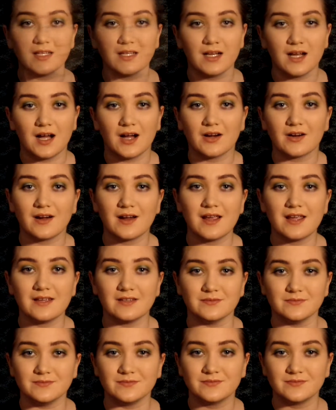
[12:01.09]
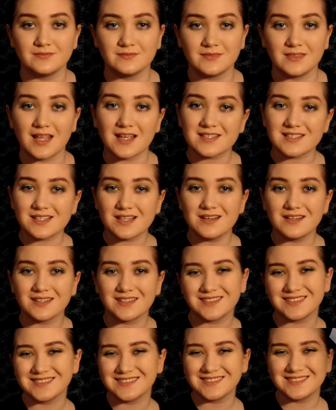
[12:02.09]
Alright, next look.
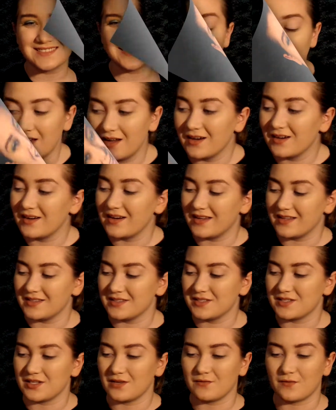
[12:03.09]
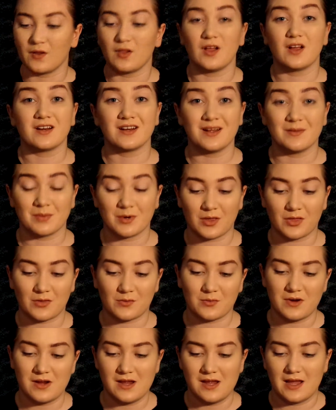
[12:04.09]
Alright, so for look number
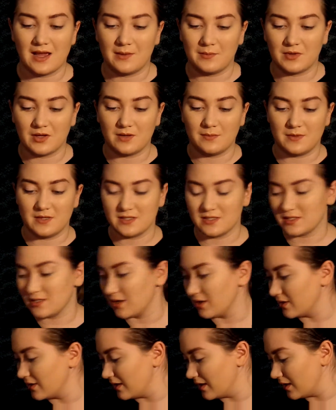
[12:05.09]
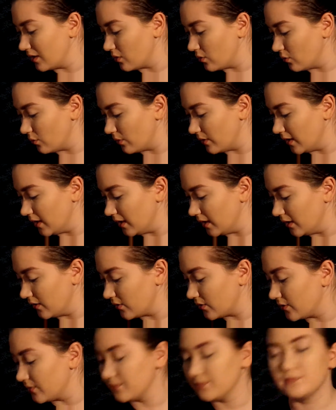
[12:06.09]
3, I'm going to be starting with
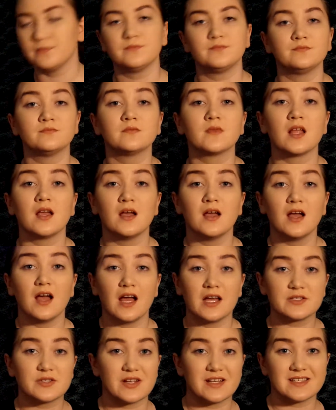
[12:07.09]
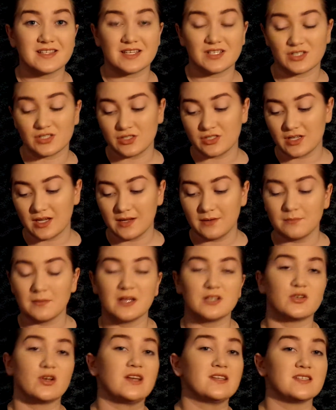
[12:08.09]
a transition shade. My
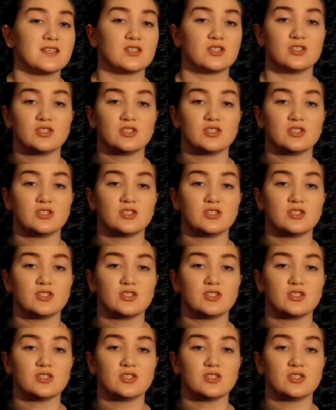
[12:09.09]
transition